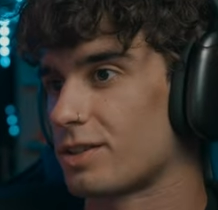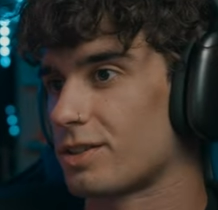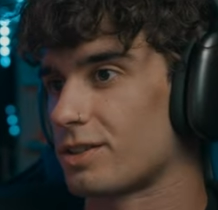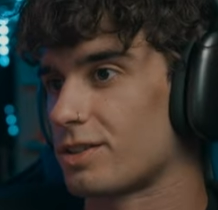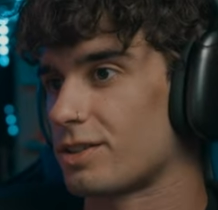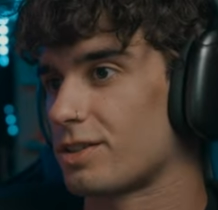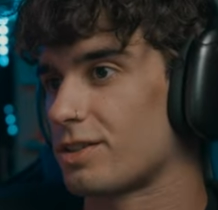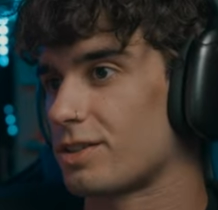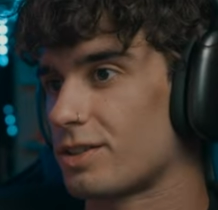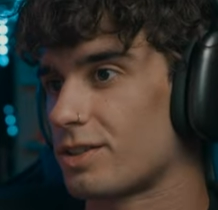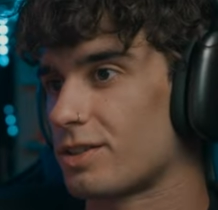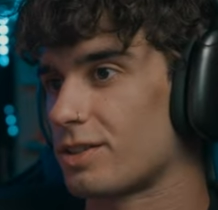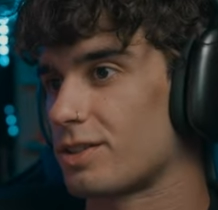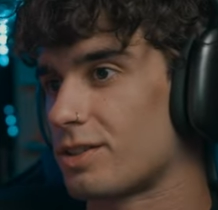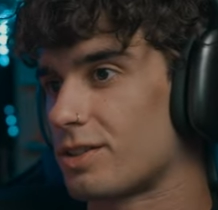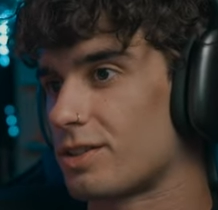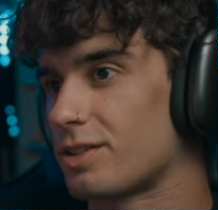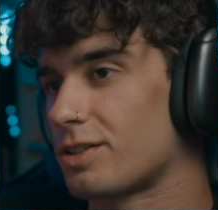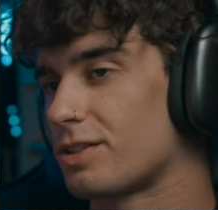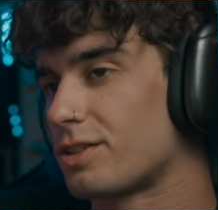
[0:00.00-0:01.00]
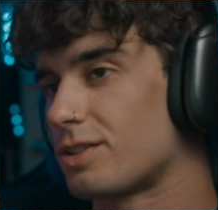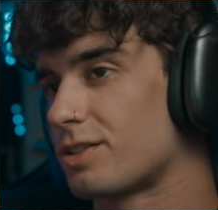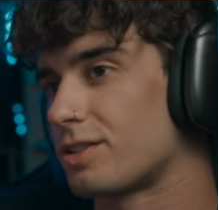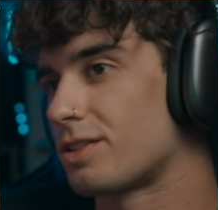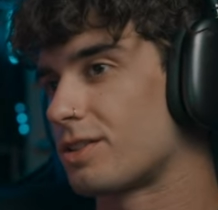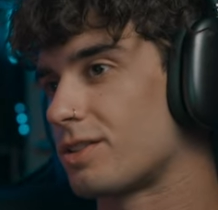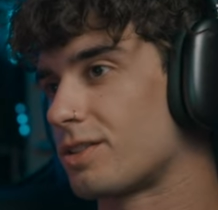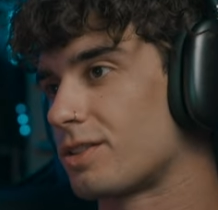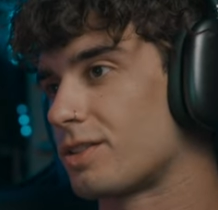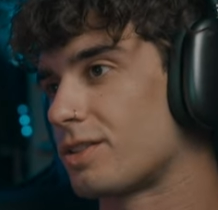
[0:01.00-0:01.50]

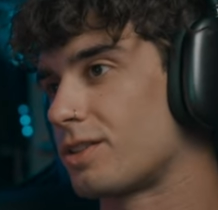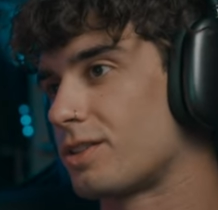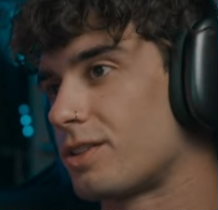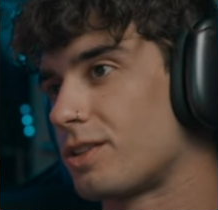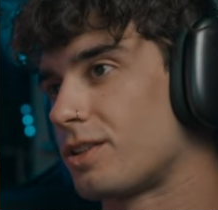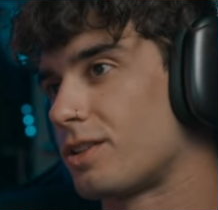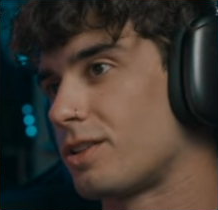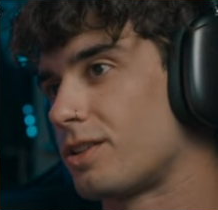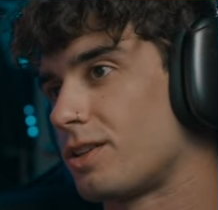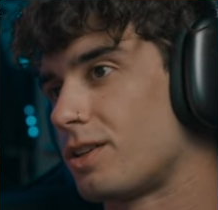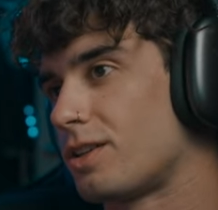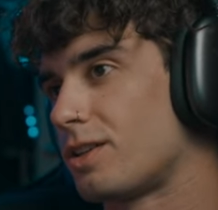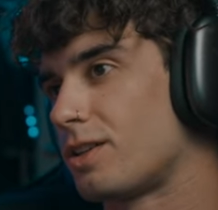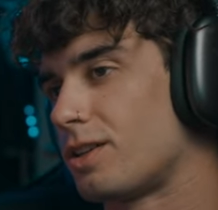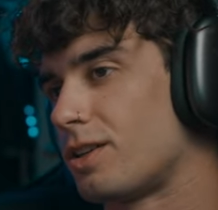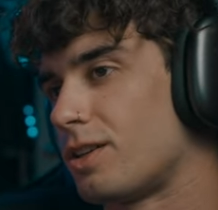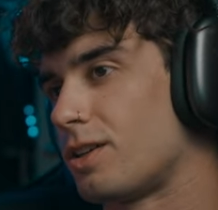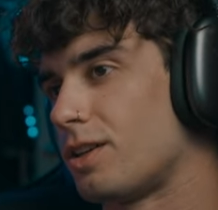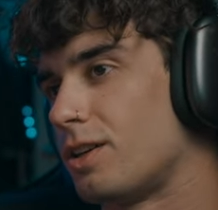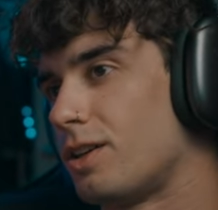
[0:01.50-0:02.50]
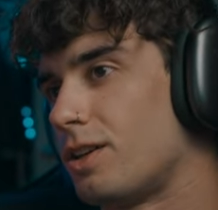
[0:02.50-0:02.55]
Nobody speaks.